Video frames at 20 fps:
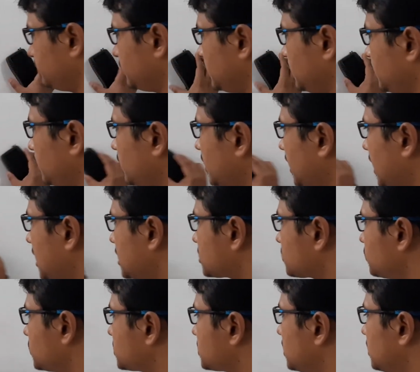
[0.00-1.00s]
You can ask
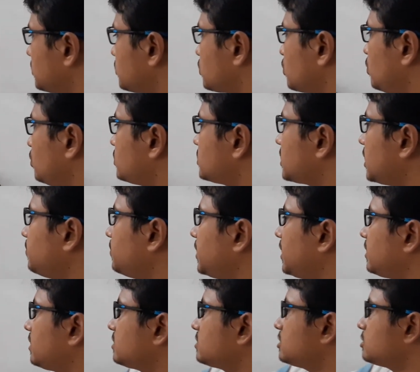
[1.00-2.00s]
me, sir, source IP
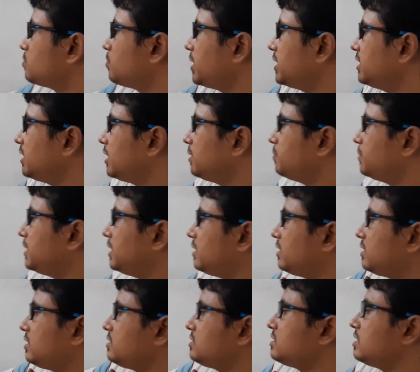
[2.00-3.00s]
address is my IP
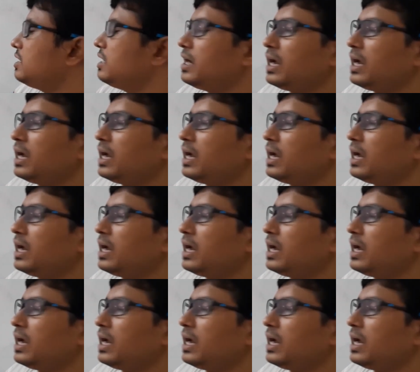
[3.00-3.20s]
address